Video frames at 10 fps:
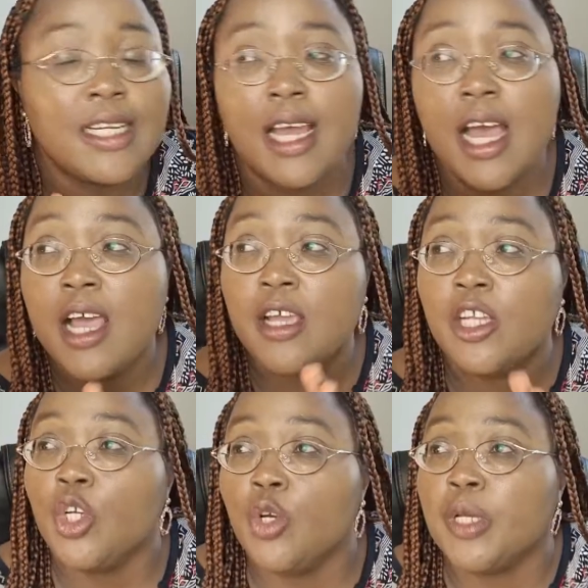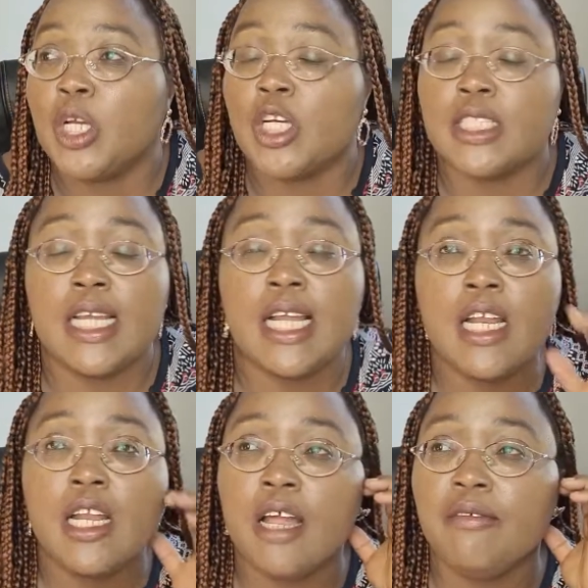that, because then
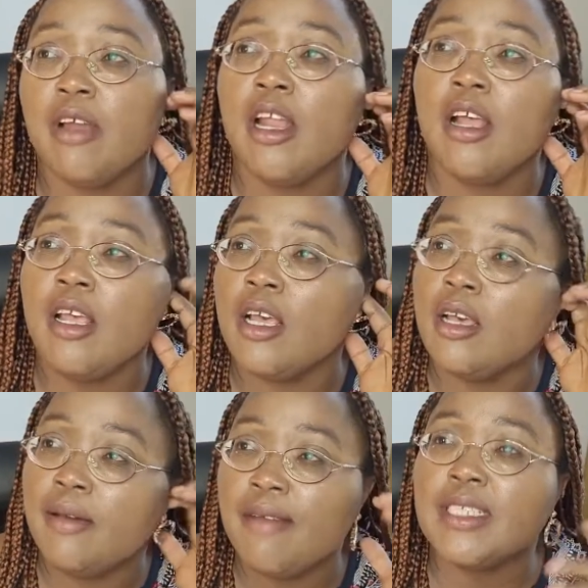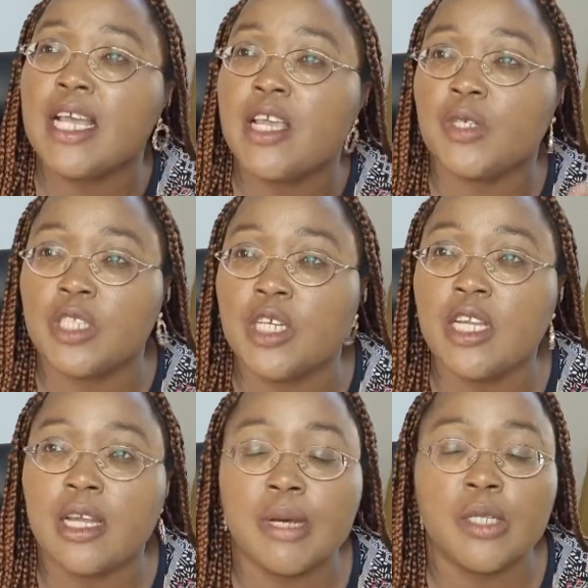every time he was
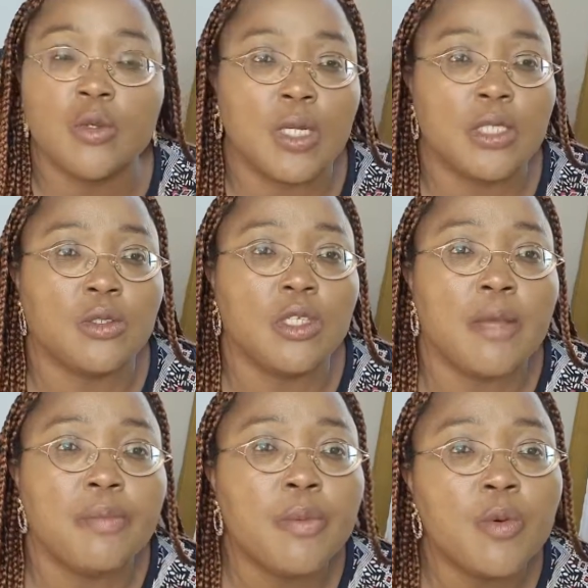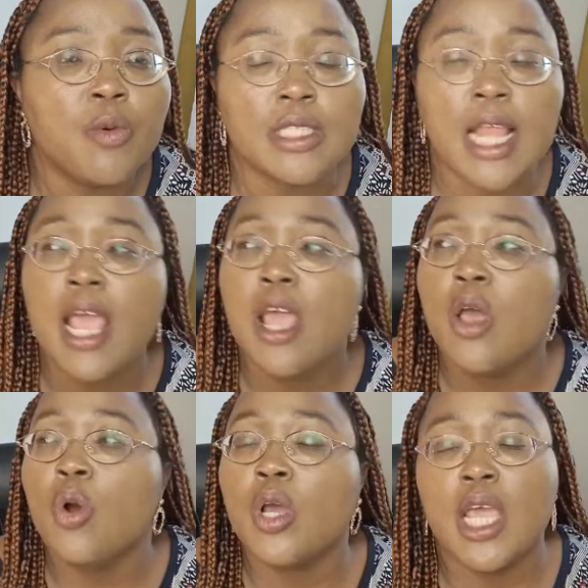talking about Wazurike, and people was like,
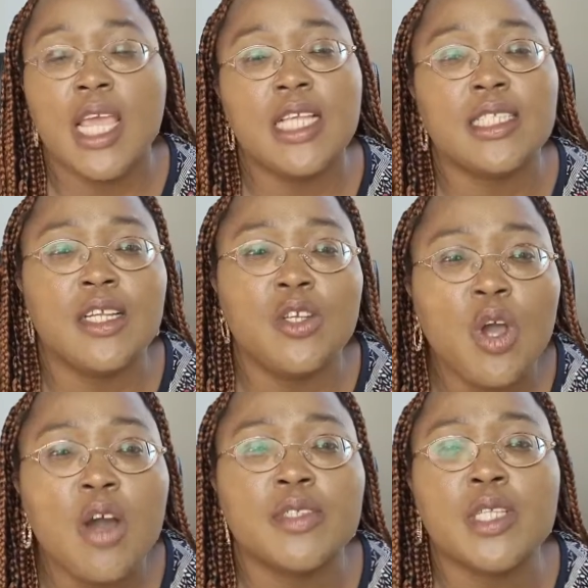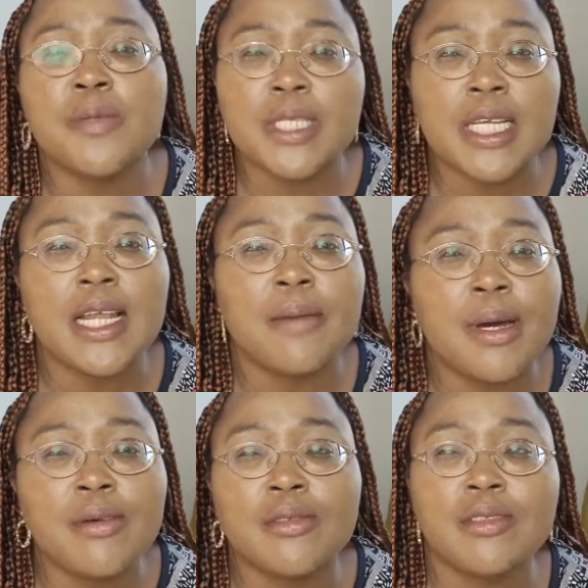okay, it's enough, stop talking
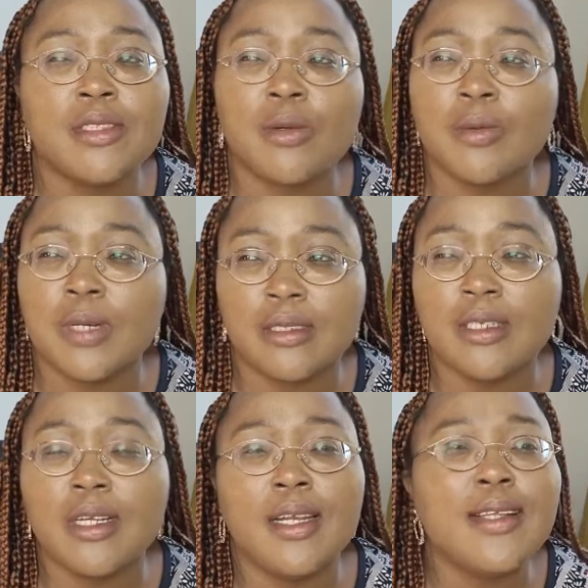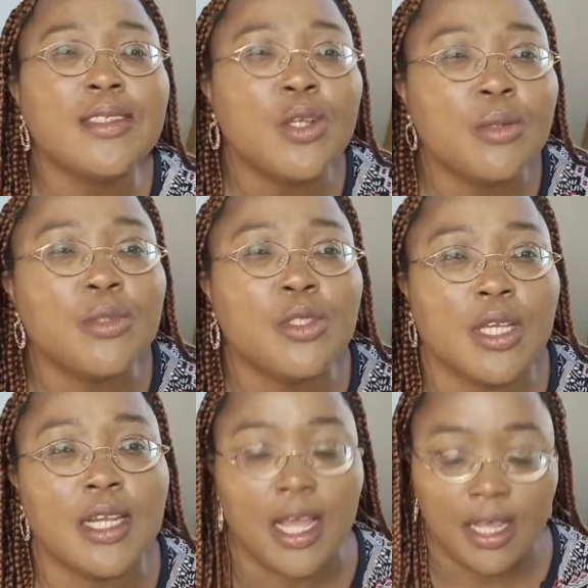about this Wazurike, let's come
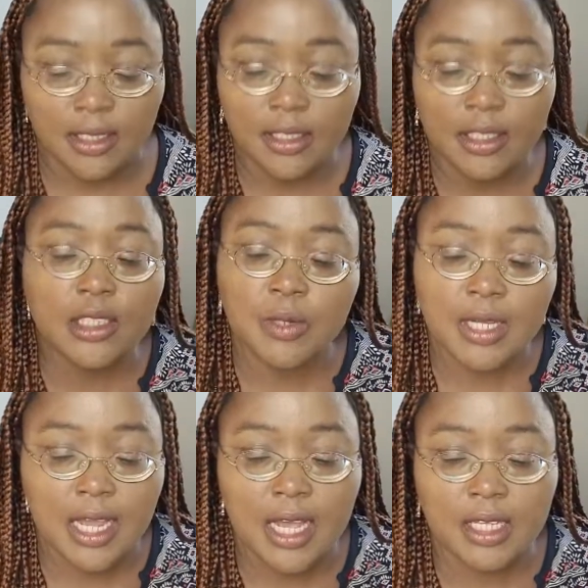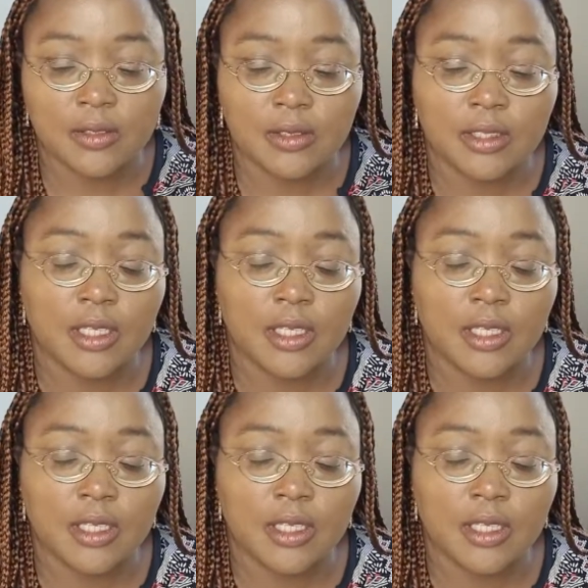together. This is what he has to say.